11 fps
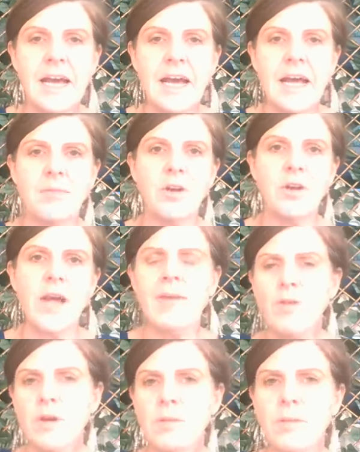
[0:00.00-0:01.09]
Have
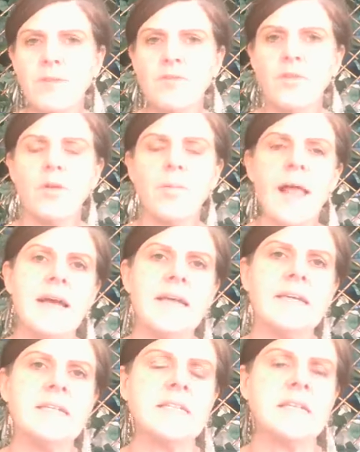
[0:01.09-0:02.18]
a look at my floor
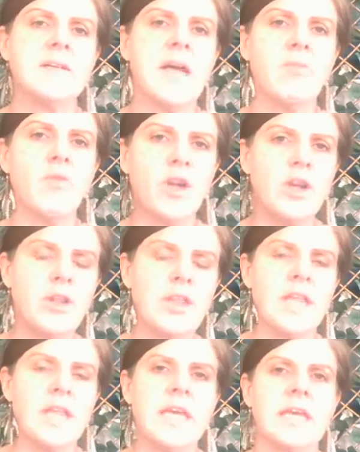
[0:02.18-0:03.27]
plans and what do you
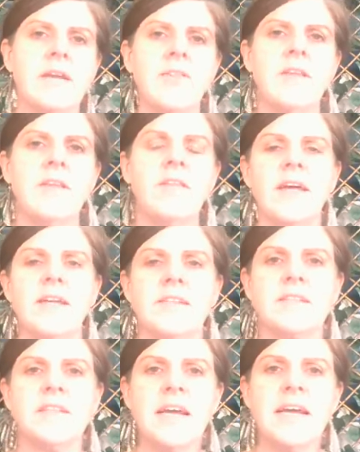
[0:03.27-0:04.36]
think? And I think that
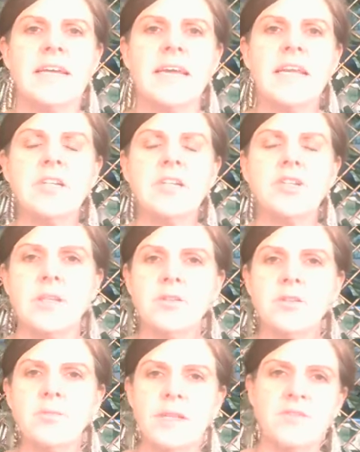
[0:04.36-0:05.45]
that's getting into a
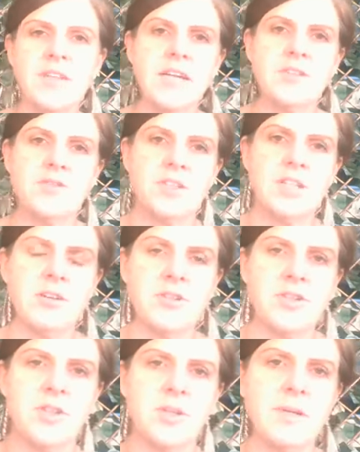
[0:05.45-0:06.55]
little bit of dangerous
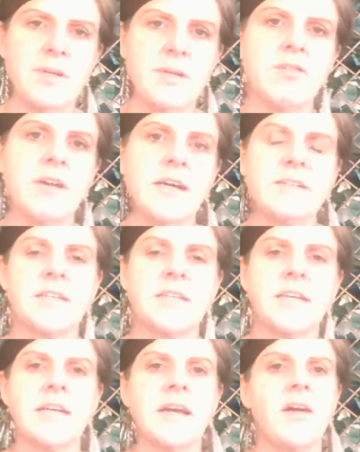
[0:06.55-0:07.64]
territory because you're
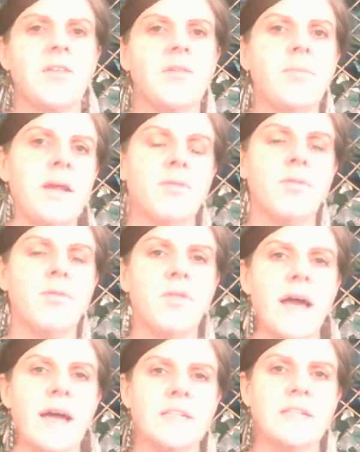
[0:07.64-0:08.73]
asking other people
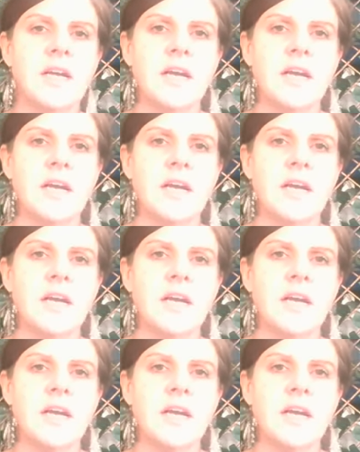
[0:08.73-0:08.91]
that